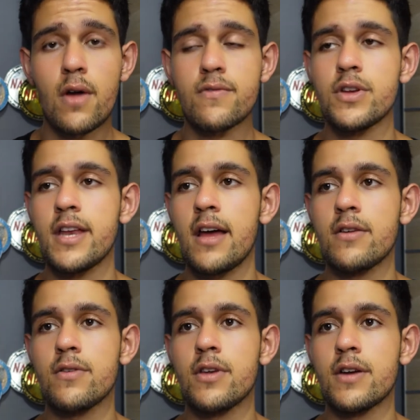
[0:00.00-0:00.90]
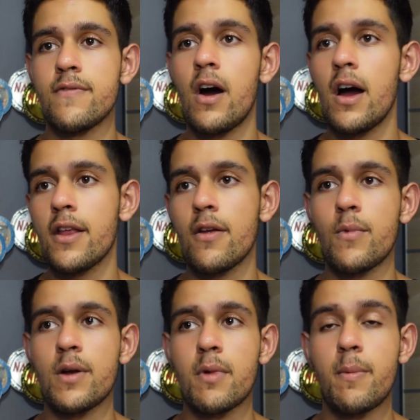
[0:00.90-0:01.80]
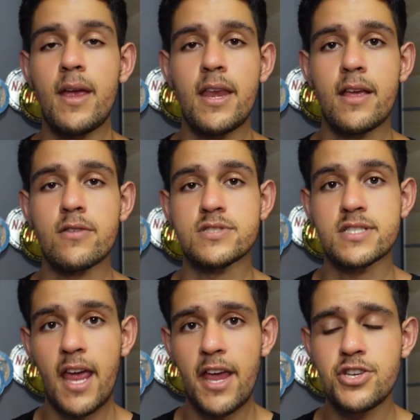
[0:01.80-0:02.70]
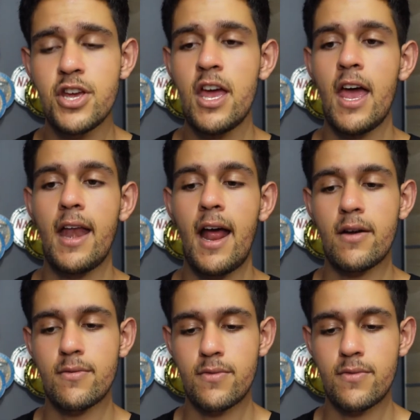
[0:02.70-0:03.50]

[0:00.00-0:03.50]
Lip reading: I've learned how to kind of hide it when I'm competing on stage, and how